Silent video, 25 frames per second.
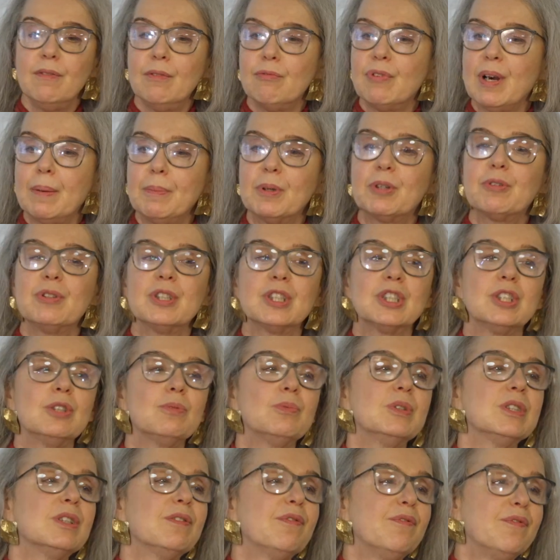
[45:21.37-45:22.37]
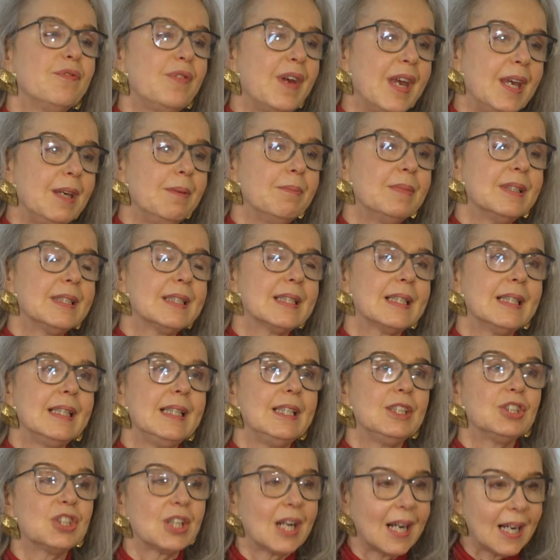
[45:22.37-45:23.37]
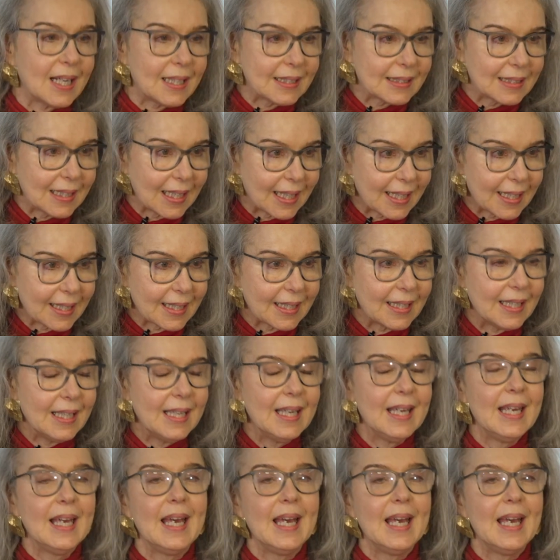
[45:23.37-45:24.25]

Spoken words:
Ramakrishna was famously childlike.